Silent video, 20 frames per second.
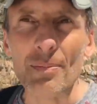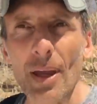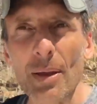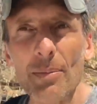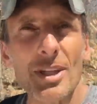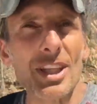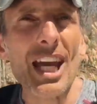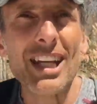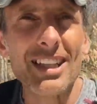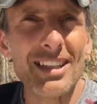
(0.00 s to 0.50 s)

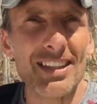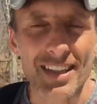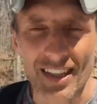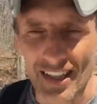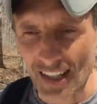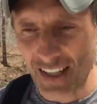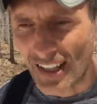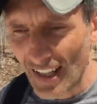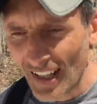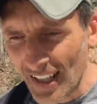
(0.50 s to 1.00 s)
Maybe that's
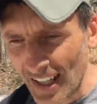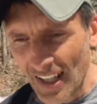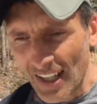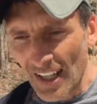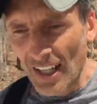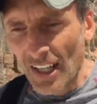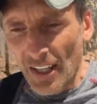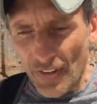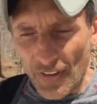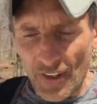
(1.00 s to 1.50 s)
the,
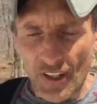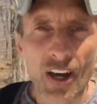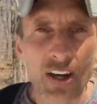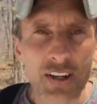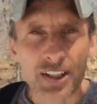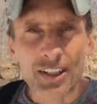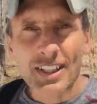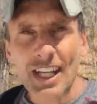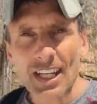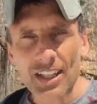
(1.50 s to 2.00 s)
the
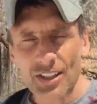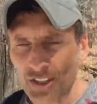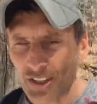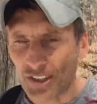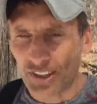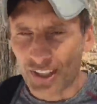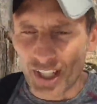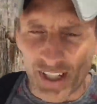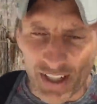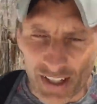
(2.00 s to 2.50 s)

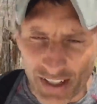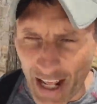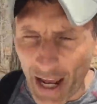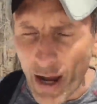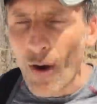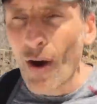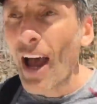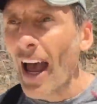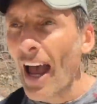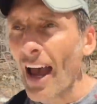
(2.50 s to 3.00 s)
connotation that it
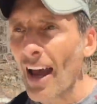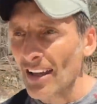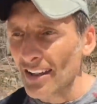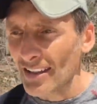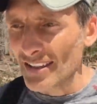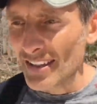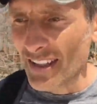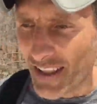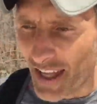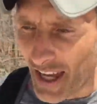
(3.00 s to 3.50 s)
now
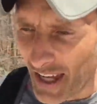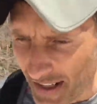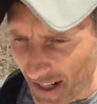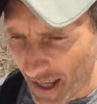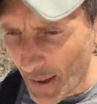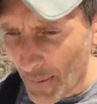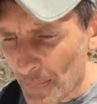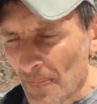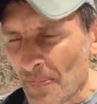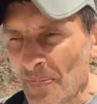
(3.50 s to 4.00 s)
has, that
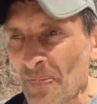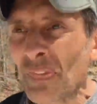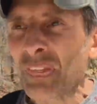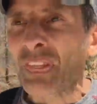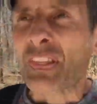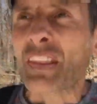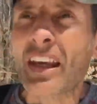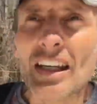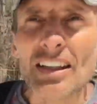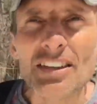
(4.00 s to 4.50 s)

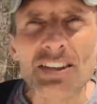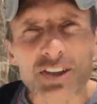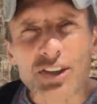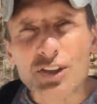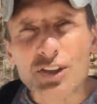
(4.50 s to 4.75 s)
it's a